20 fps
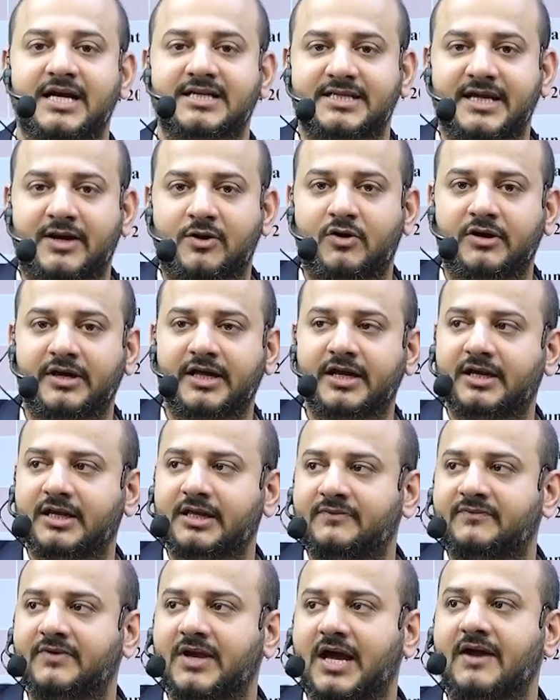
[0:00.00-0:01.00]
Accordingly,
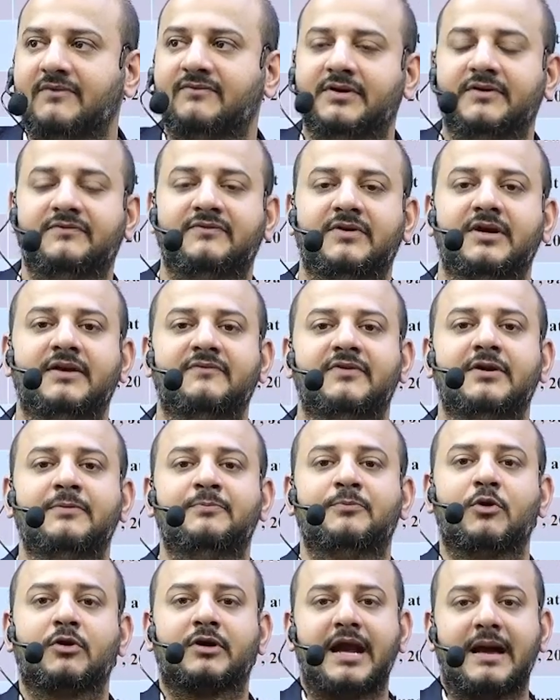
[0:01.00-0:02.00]
we have different
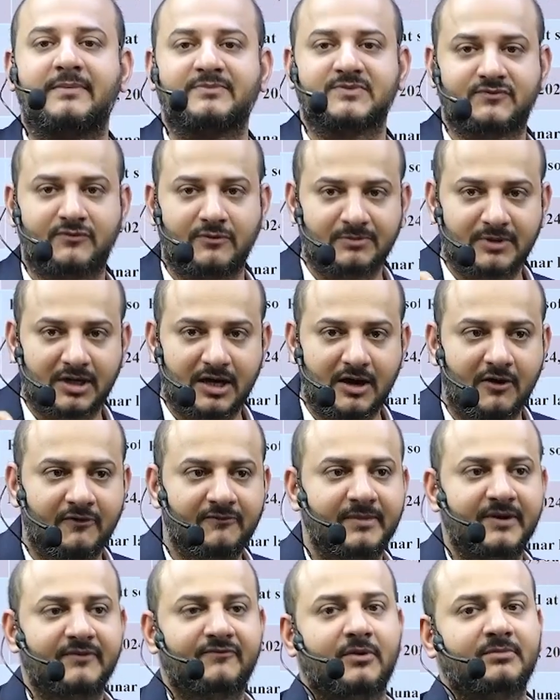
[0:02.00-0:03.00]
programs from the
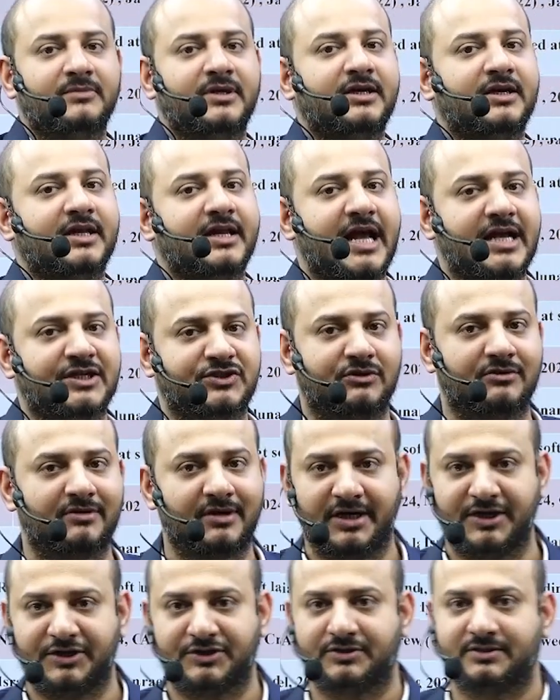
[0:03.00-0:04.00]
government, from the international
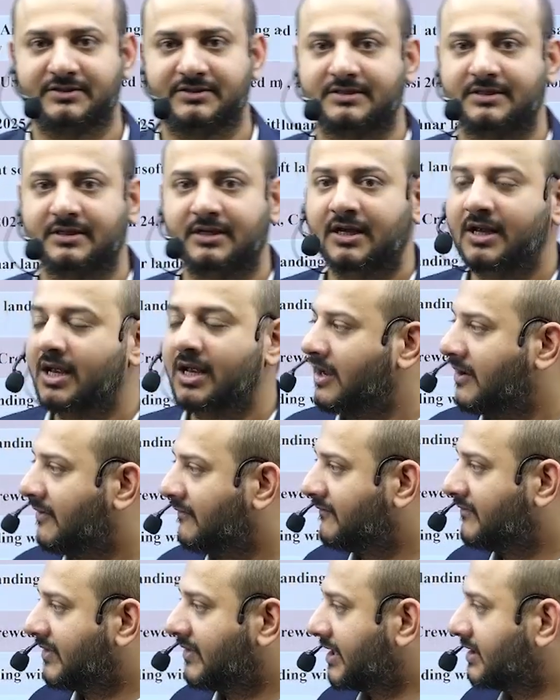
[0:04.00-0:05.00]
relations.
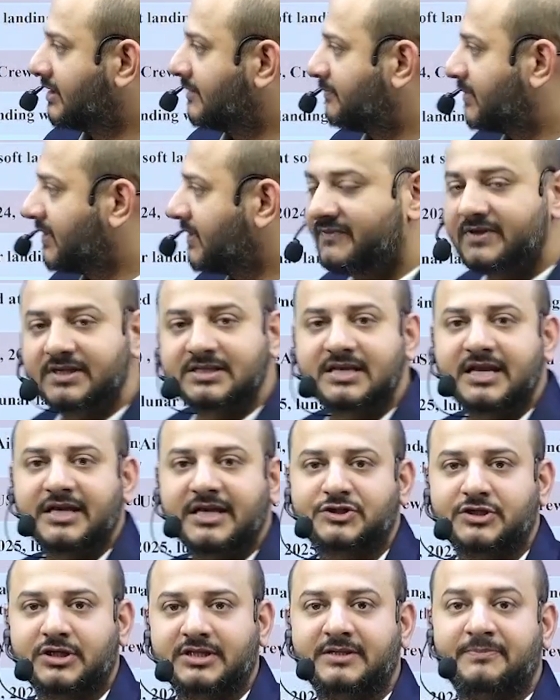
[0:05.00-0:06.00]
In the previous
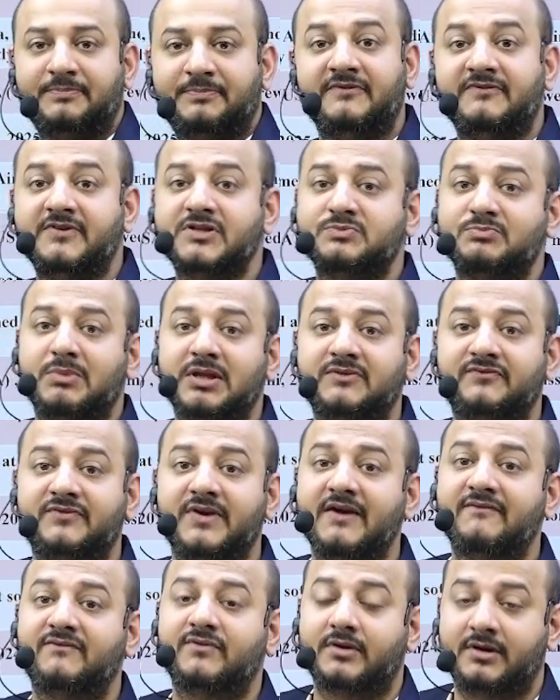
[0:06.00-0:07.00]
lecture, in the previous month, we
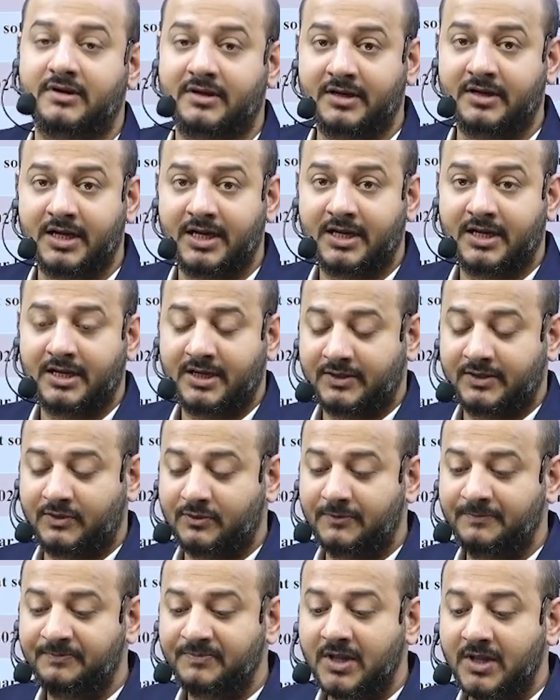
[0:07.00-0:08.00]
have,
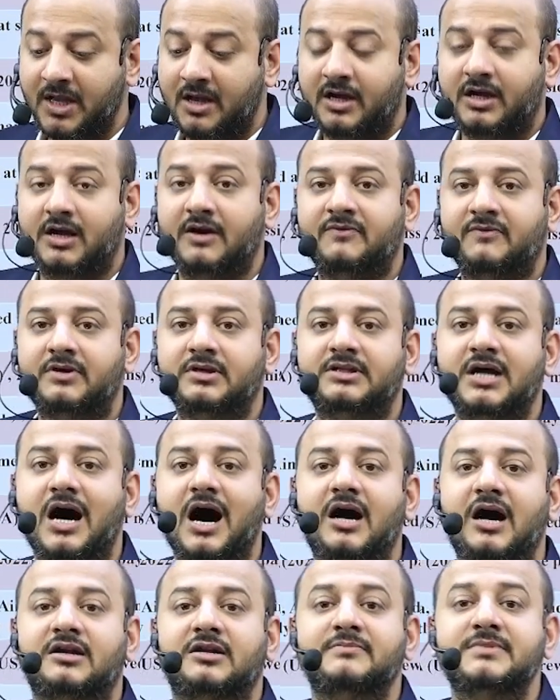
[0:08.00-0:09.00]
covered the
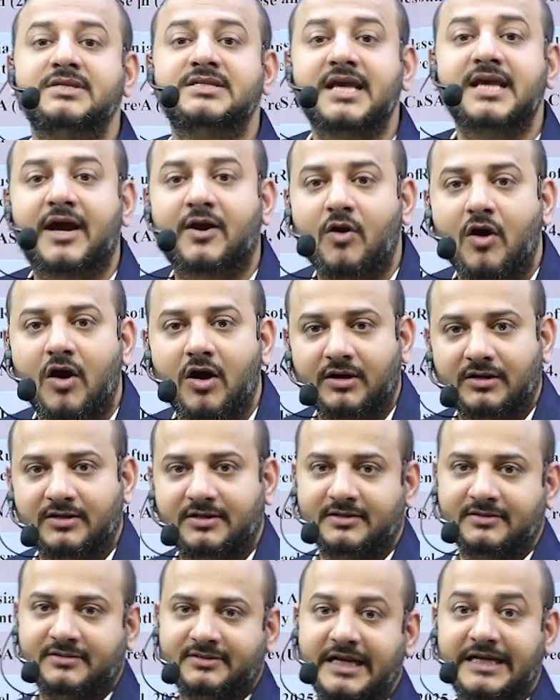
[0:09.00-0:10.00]
Artemis Accord
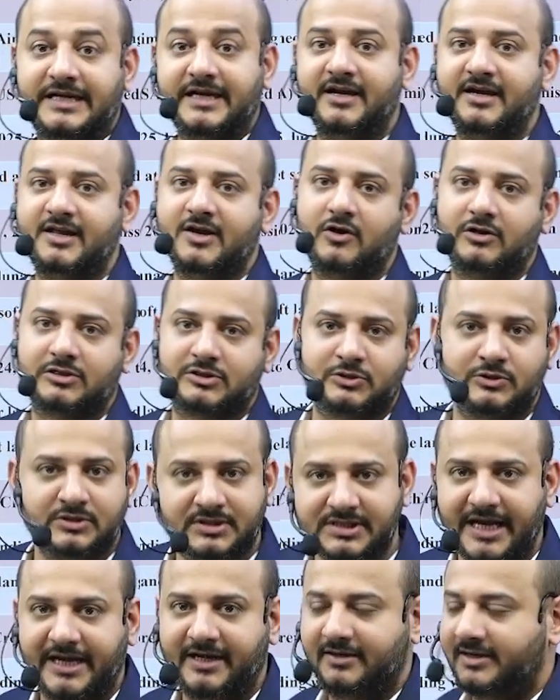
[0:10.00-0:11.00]
that India also
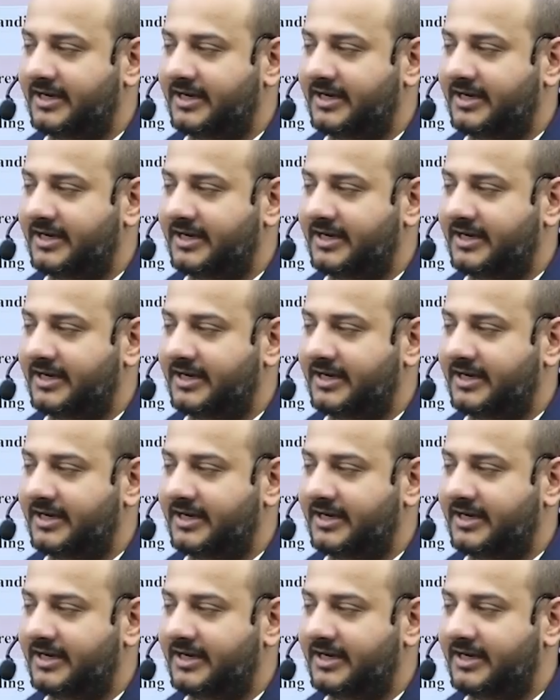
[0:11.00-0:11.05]
signed.